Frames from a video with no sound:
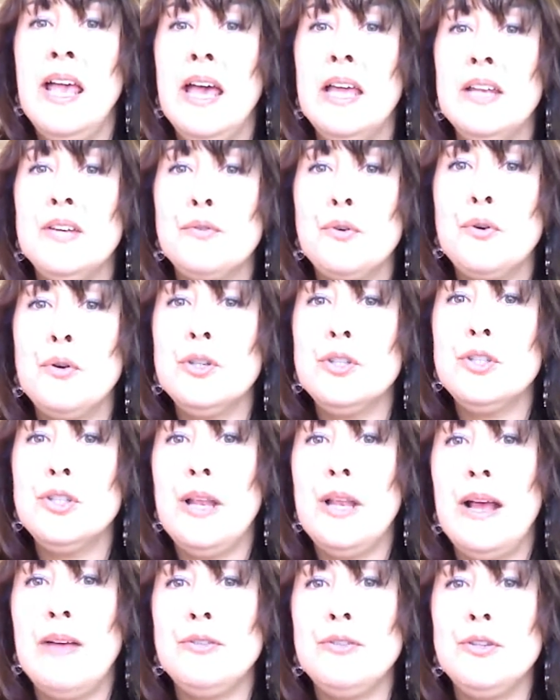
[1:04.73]
And of course
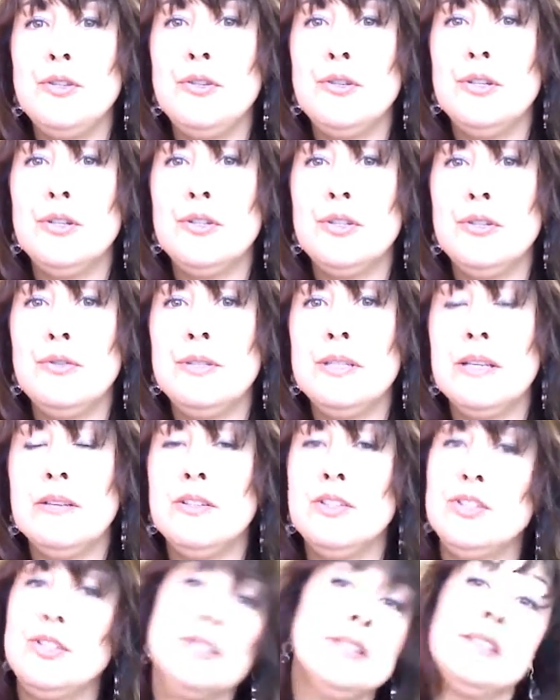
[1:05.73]
you'd have to do your due
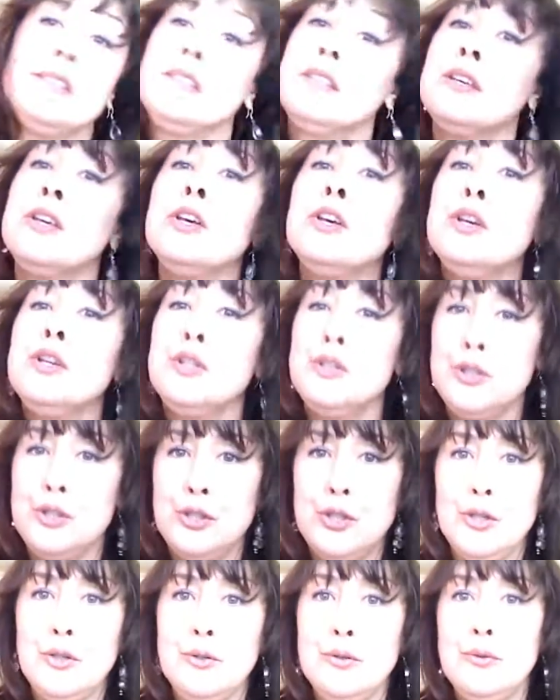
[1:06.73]
diligence
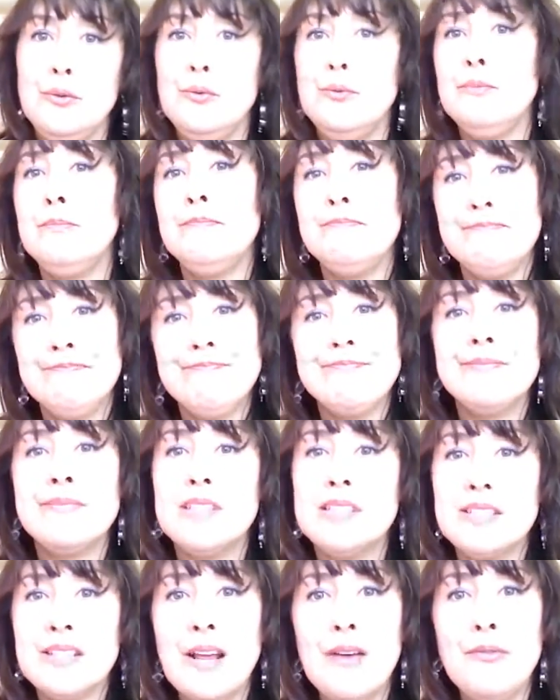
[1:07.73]
to
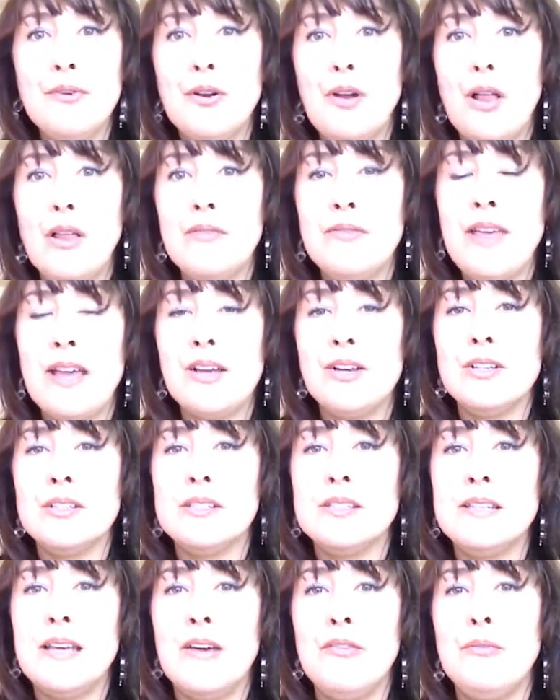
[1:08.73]
discover all of that good
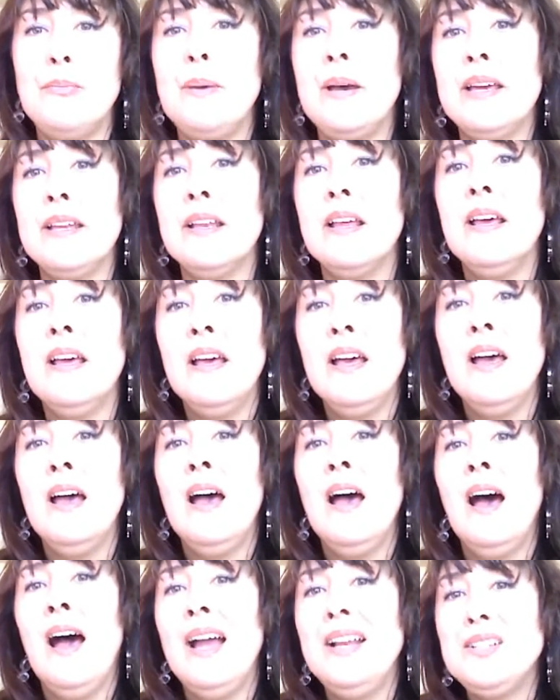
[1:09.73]
stuff, but
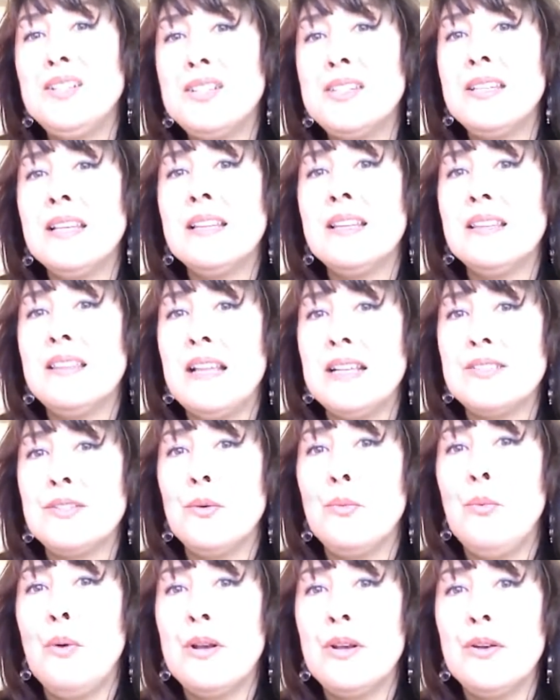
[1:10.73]
I just think that that's
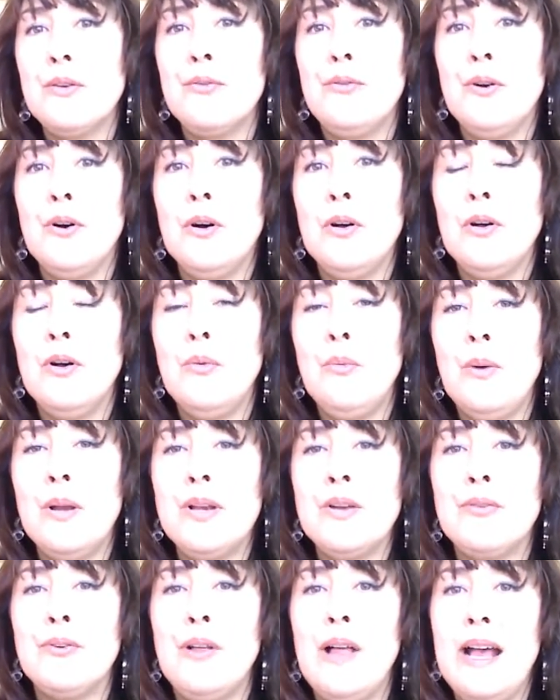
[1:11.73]
a wonderful,
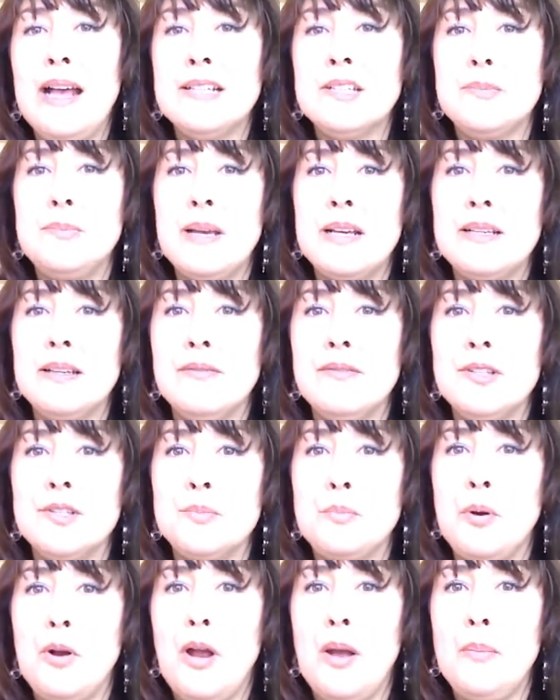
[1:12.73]
wonderful aspect of
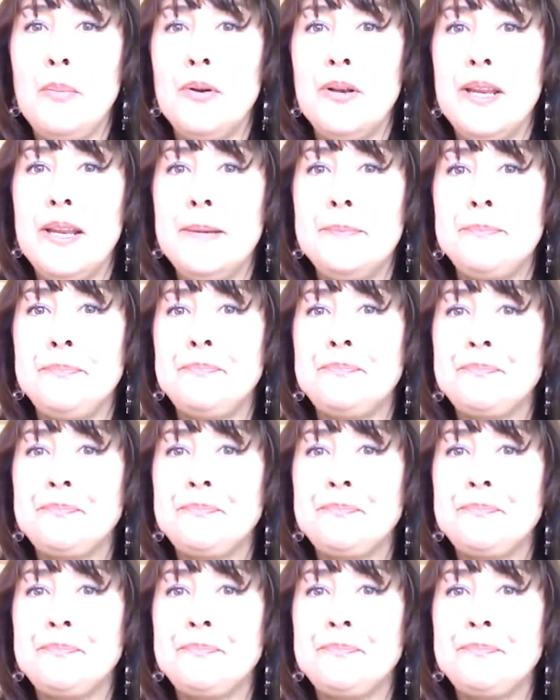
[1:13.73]
this property.